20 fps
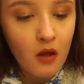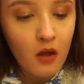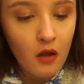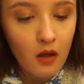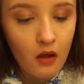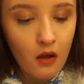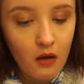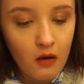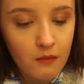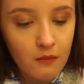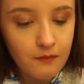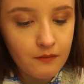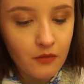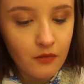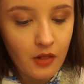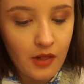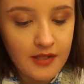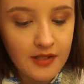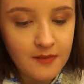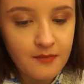the
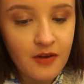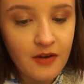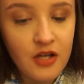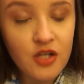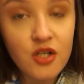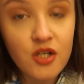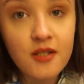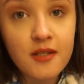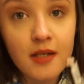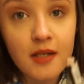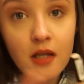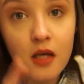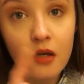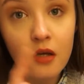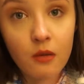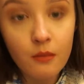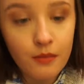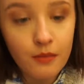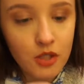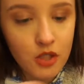Lasting Perfection concealer in
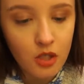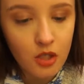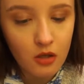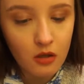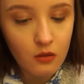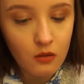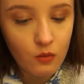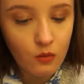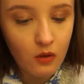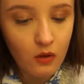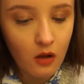number 2,